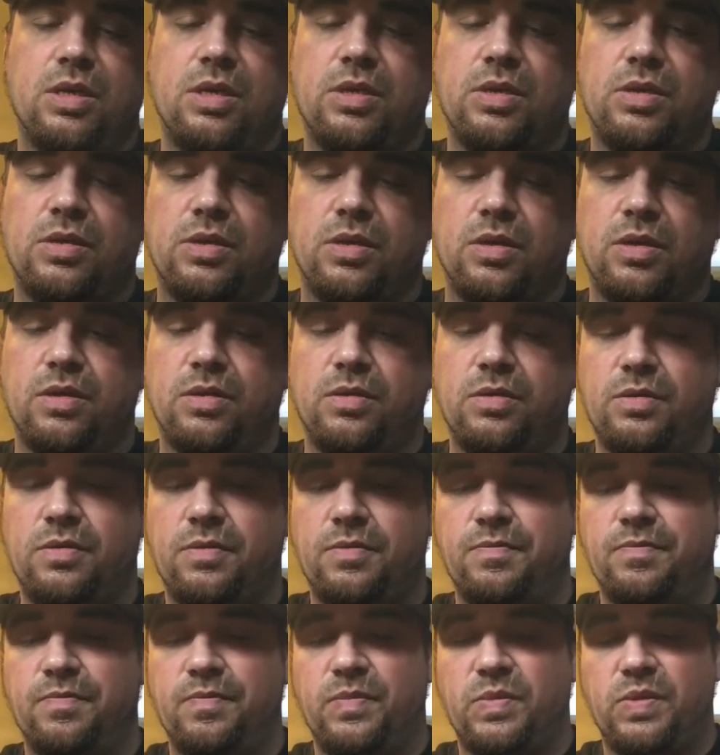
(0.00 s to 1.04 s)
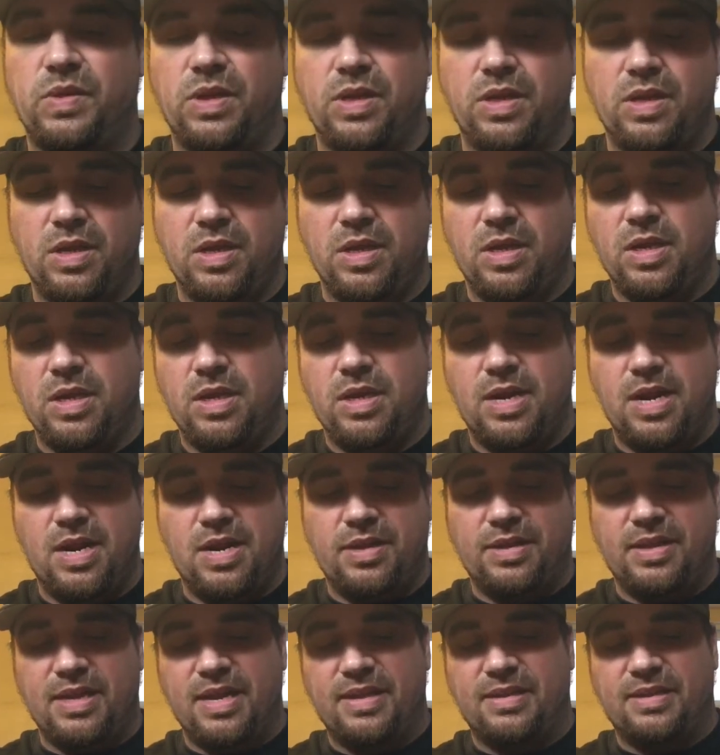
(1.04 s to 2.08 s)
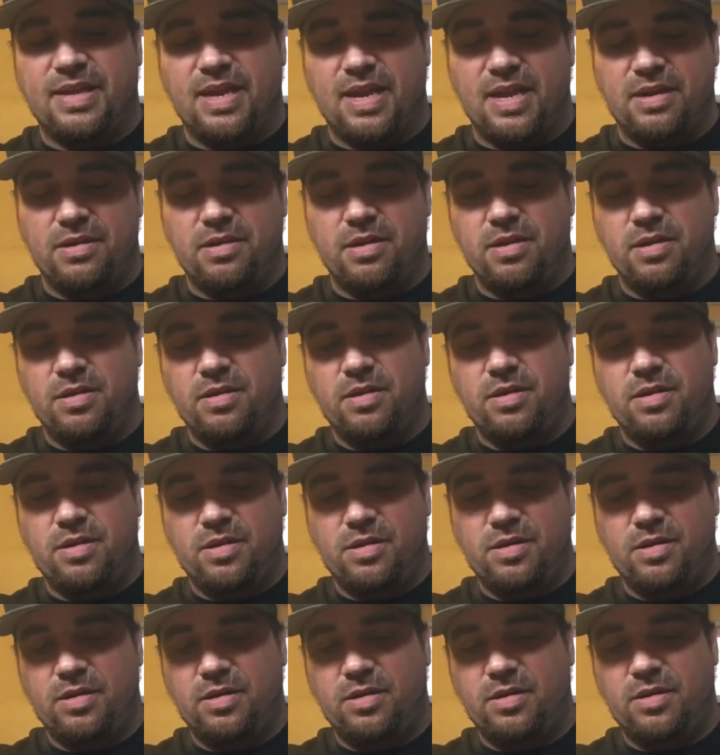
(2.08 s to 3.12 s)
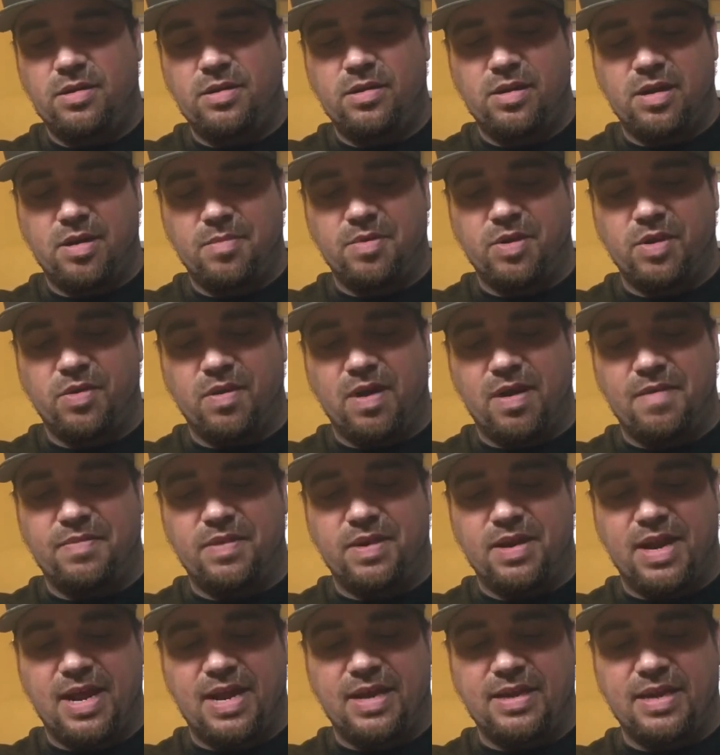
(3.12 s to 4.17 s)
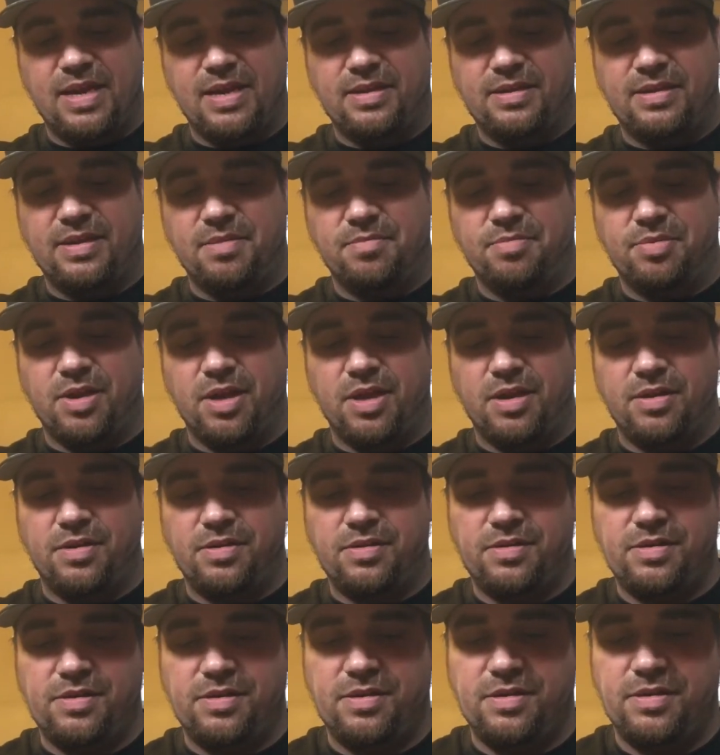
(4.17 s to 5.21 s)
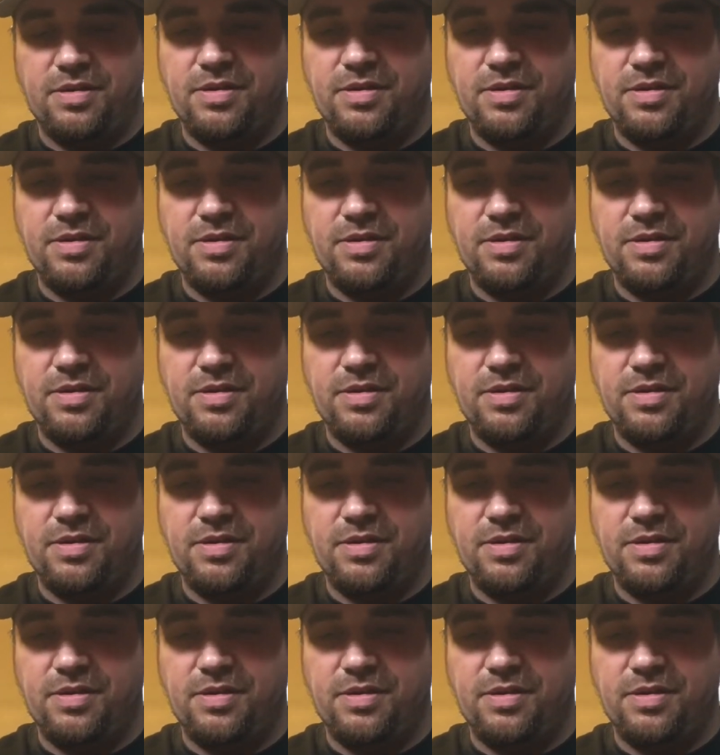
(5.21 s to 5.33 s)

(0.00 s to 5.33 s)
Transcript: So now that that's on there, I'm going to grab the nylon tip pliers